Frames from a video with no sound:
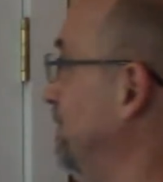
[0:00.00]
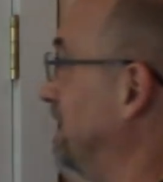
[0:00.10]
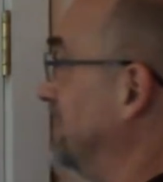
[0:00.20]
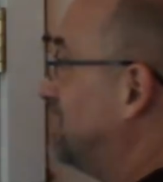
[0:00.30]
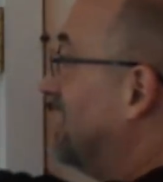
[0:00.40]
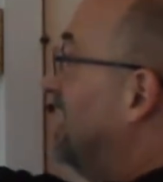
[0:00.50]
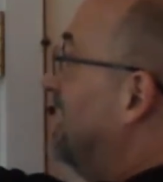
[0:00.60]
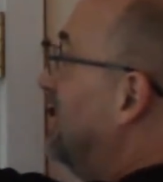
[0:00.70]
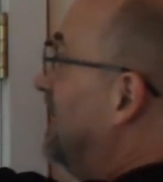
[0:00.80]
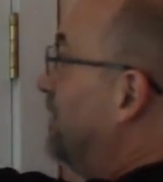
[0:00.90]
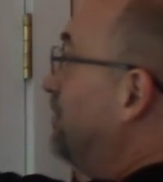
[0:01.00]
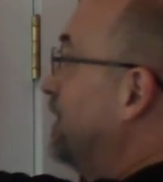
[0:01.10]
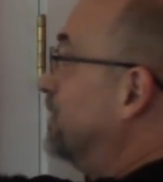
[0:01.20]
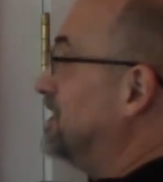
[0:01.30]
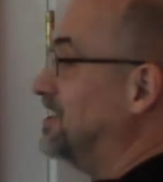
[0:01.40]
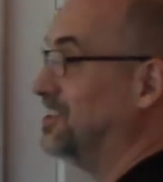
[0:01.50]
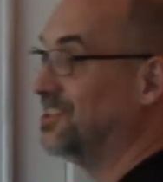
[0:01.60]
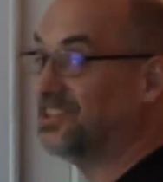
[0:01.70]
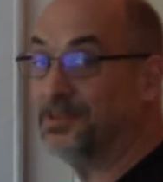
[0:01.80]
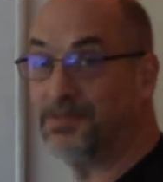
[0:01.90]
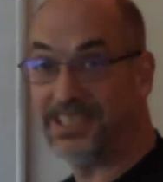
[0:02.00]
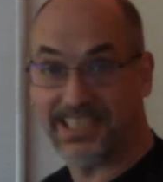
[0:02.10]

Because if we were to just simply